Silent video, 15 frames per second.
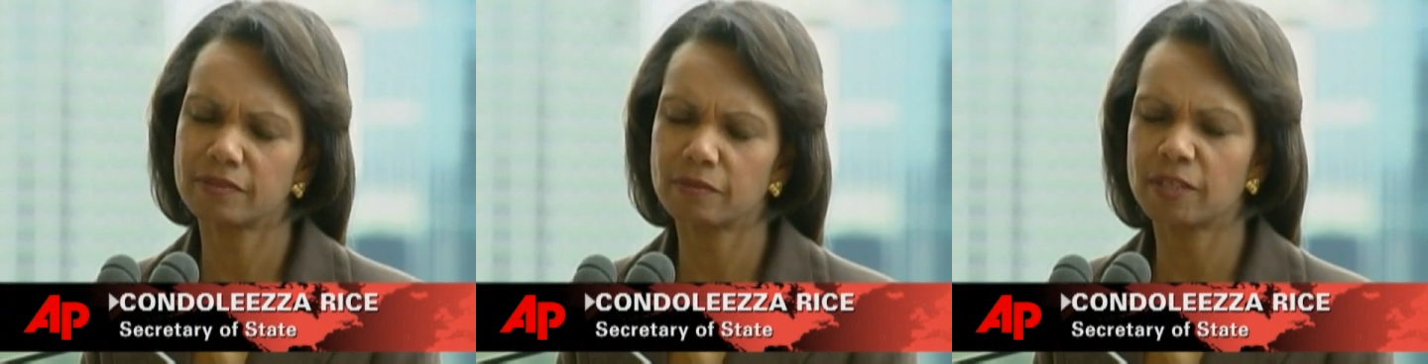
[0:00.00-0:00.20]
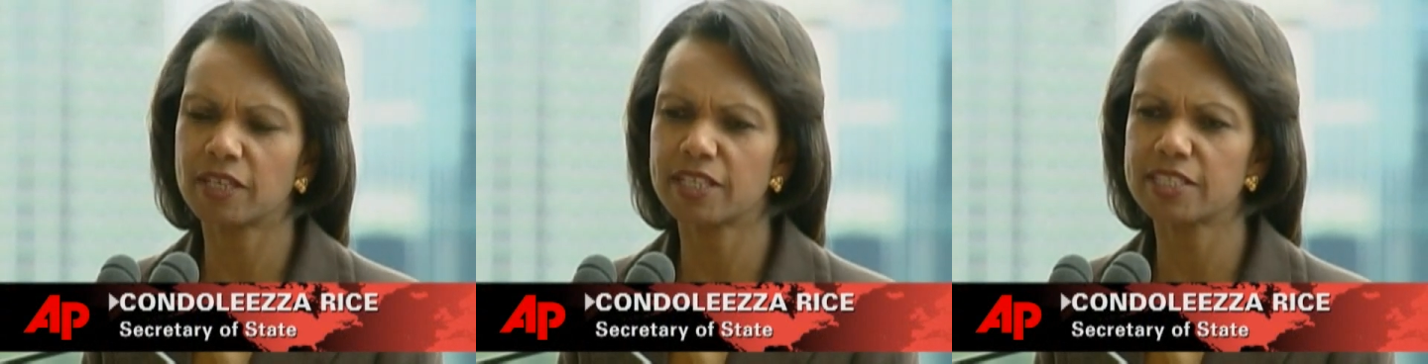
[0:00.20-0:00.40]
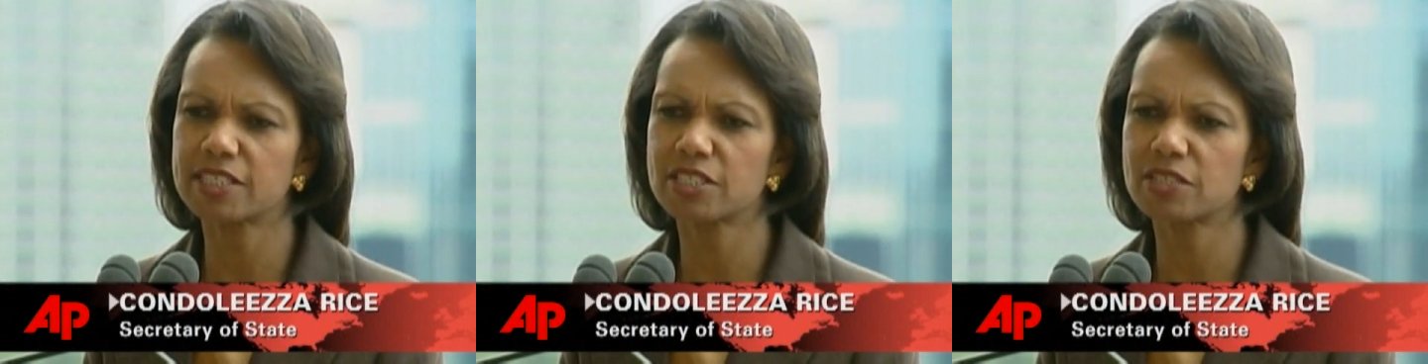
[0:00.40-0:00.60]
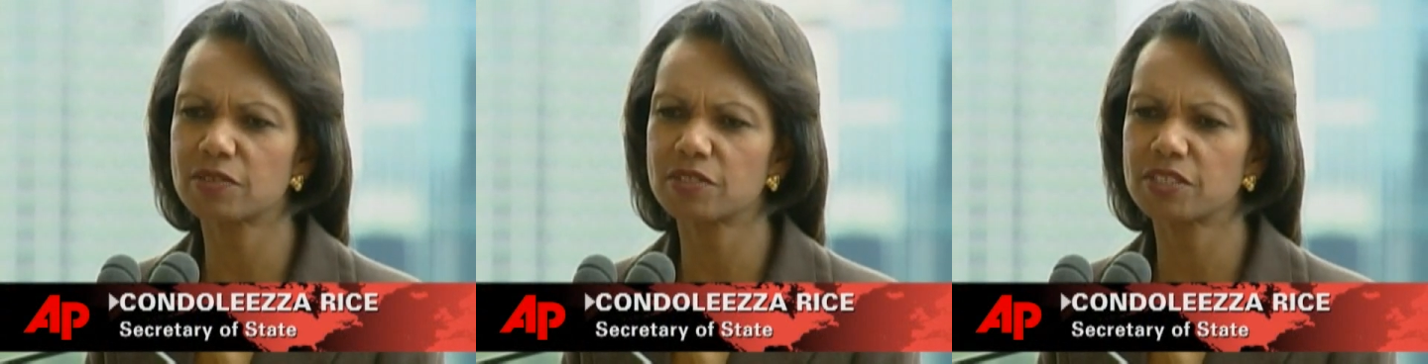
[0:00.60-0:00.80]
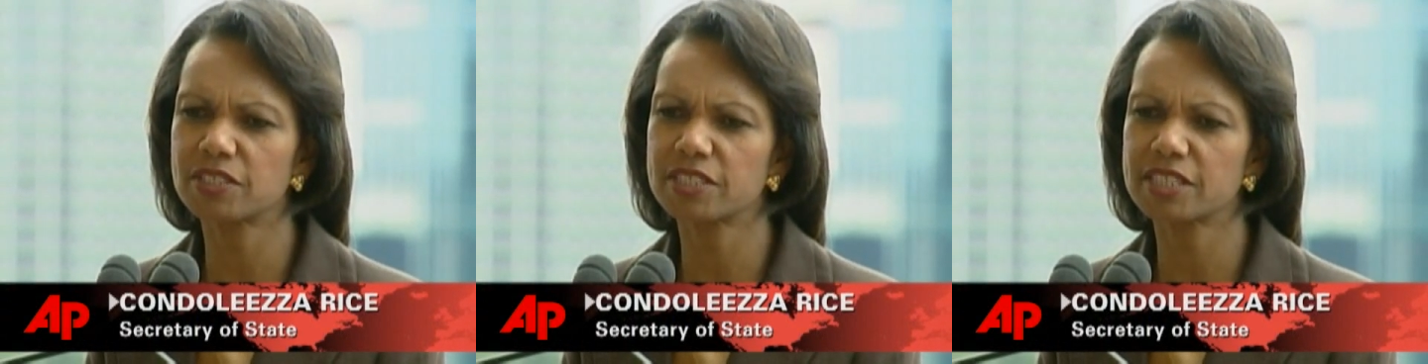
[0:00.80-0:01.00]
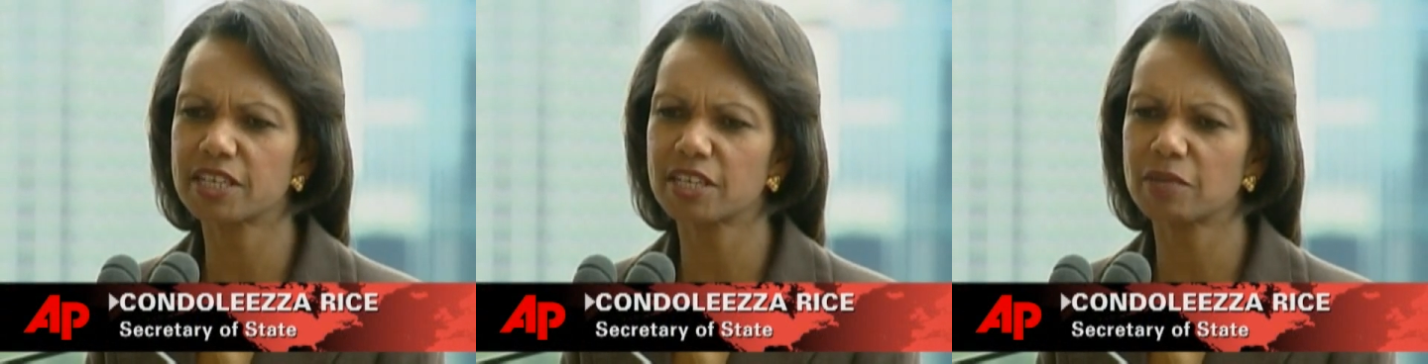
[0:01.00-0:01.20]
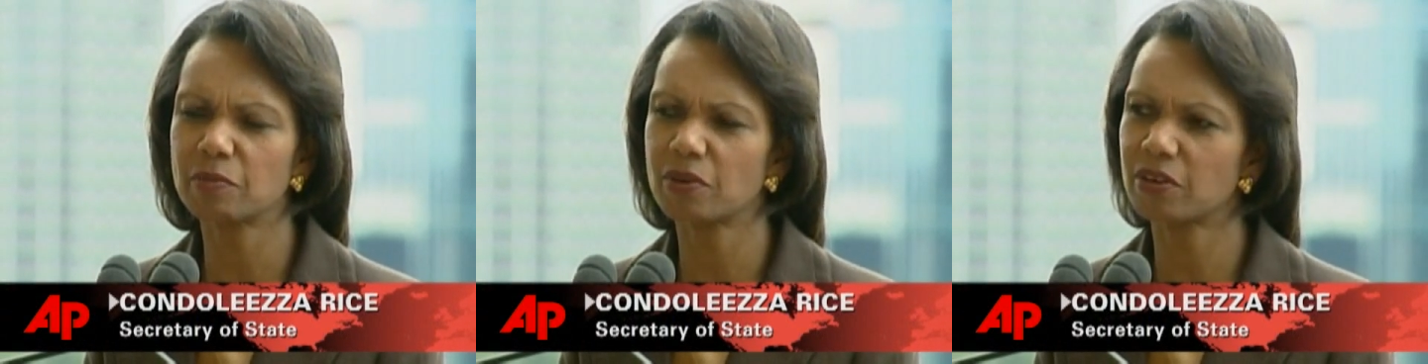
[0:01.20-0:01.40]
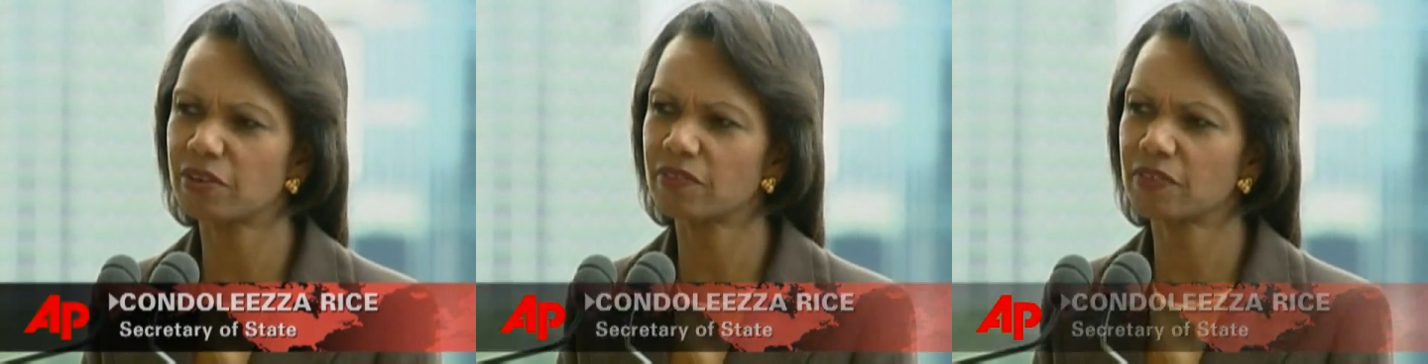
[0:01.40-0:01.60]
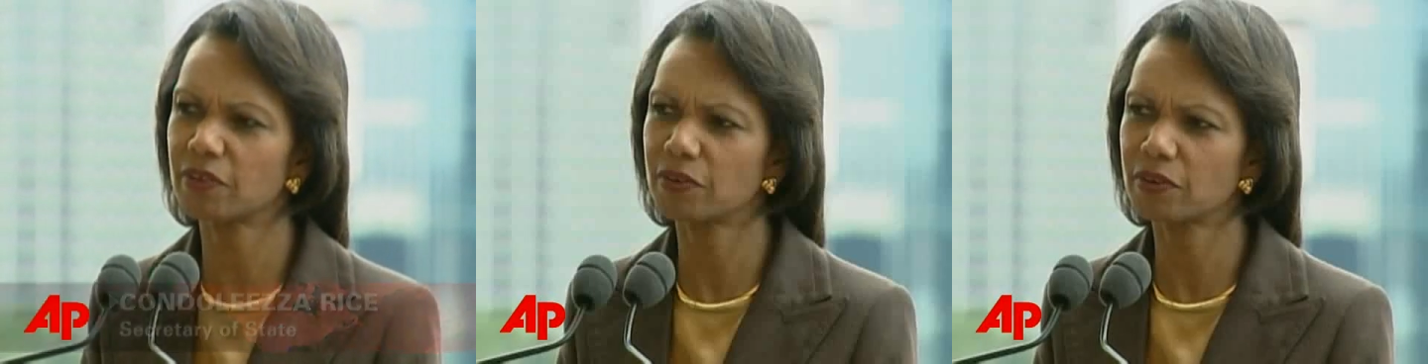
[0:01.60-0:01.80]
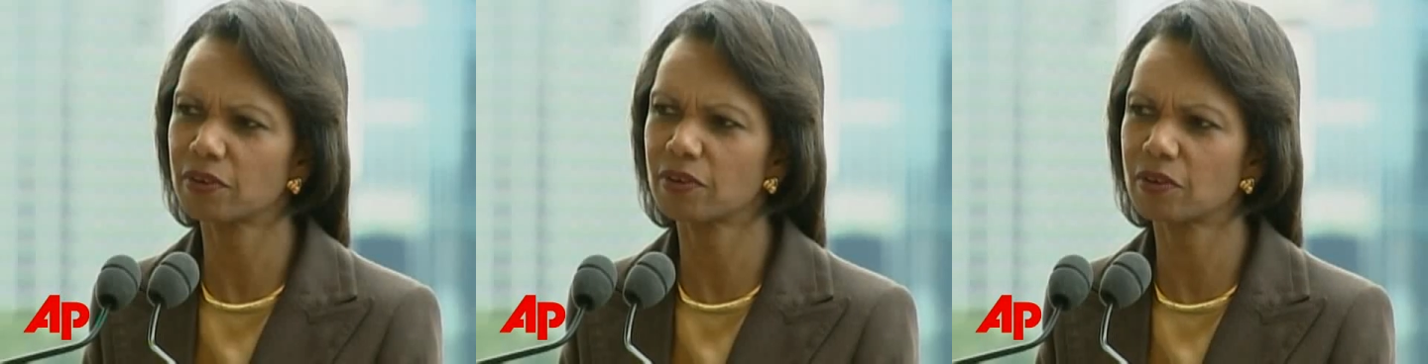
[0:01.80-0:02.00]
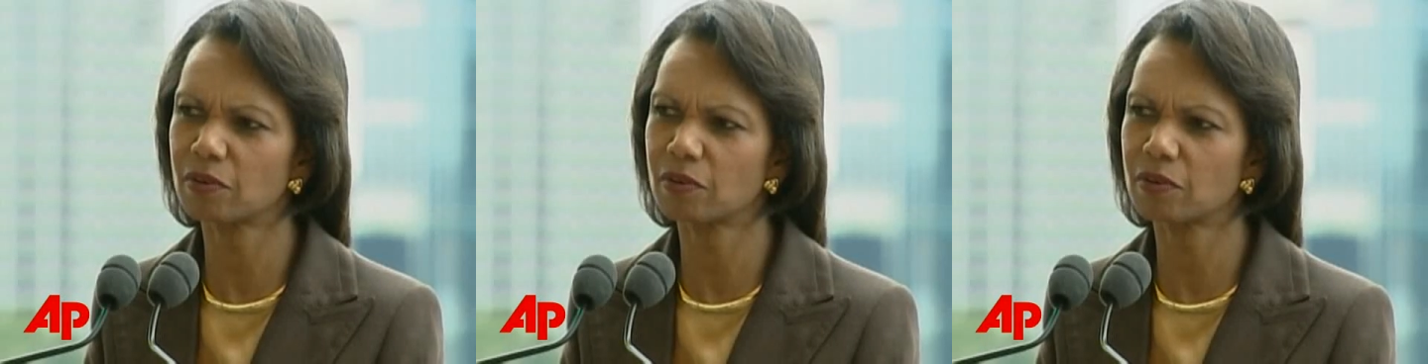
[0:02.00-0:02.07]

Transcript: relates to the second part of your